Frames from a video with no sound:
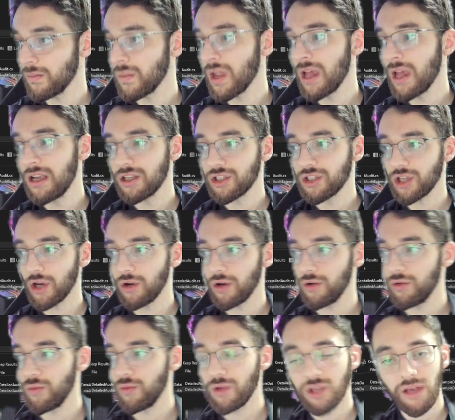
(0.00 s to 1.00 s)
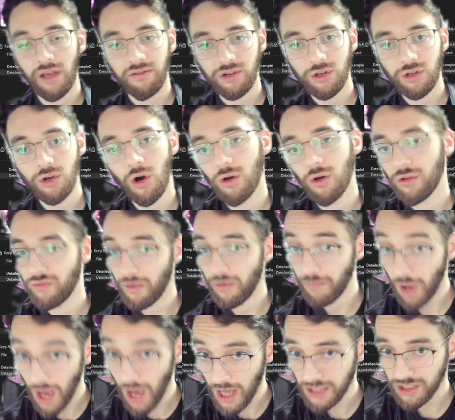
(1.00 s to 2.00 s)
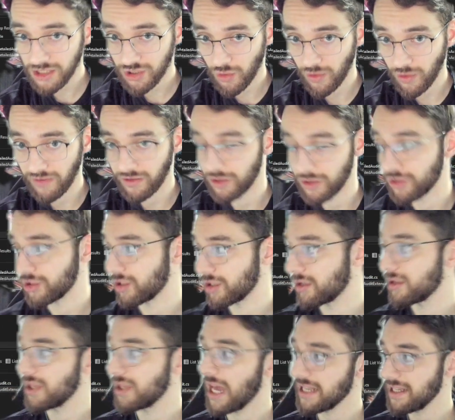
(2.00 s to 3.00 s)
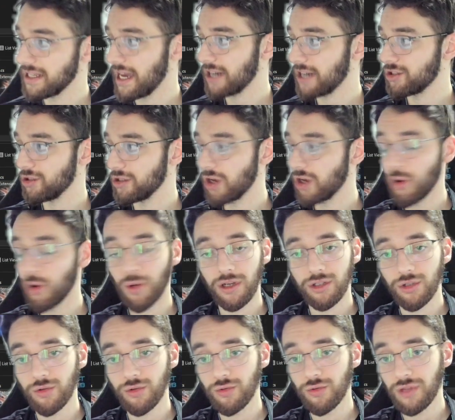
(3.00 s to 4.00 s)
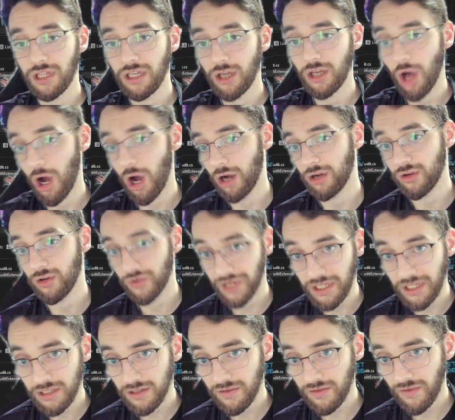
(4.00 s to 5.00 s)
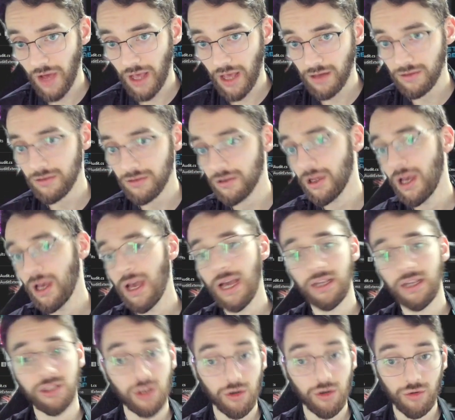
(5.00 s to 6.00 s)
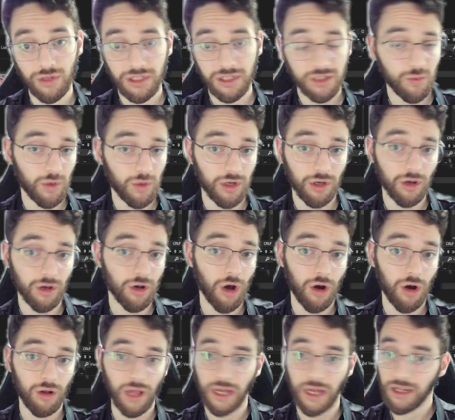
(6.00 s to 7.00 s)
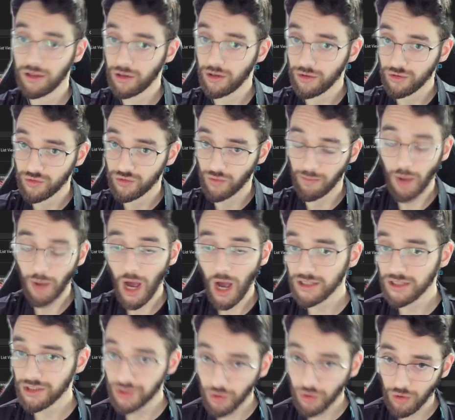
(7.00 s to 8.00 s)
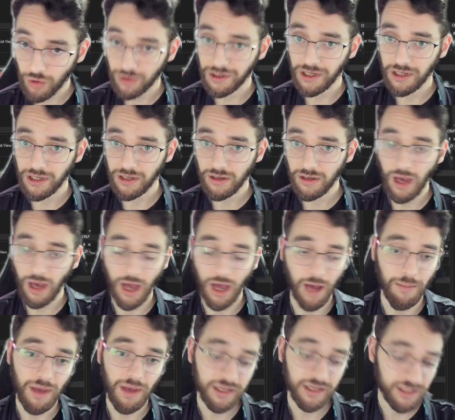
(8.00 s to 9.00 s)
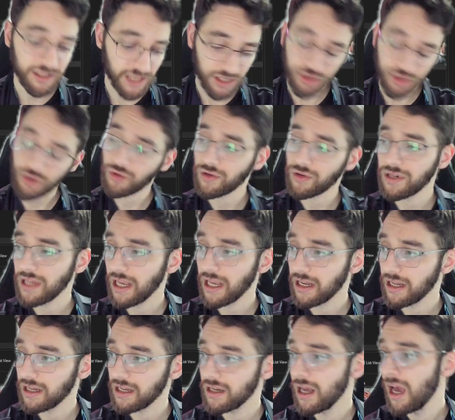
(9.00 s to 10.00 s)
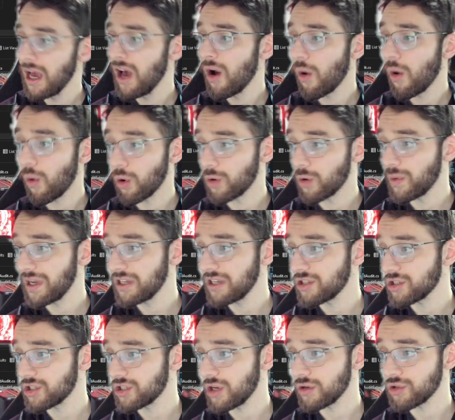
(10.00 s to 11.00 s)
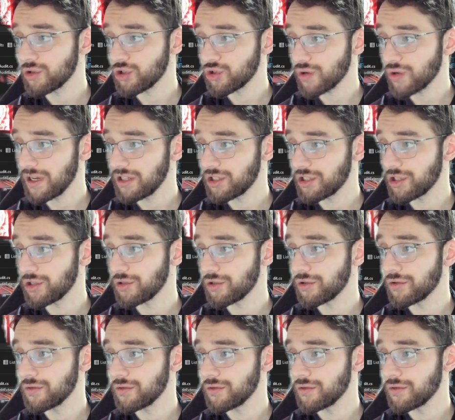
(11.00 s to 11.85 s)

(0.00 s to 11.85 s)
So whenever you call the repository version, that's actually going to the concrete file. And so this is where you can call any of those repository methods that you created, or we can just go straight to,